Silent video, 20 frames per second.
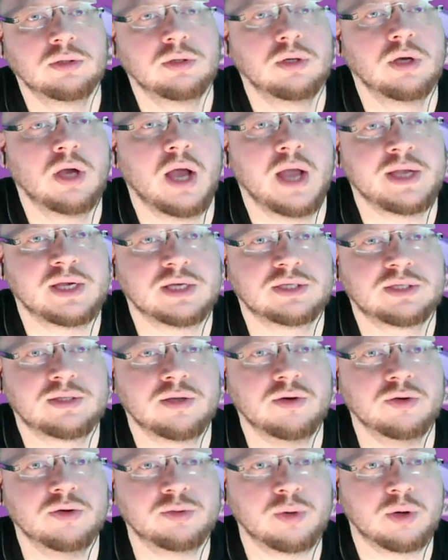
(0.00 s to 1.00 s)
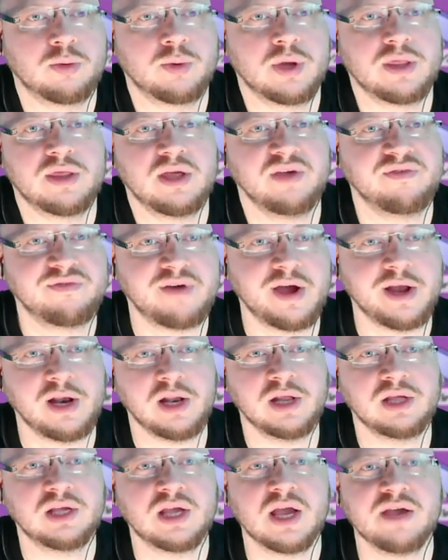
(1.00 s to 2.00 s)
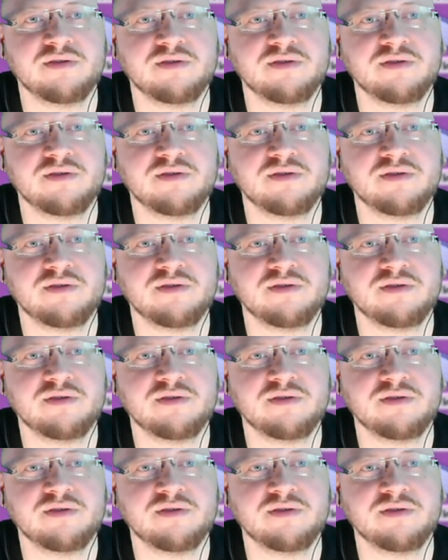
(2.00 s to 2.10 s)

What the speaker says: I guess those were where they finally gave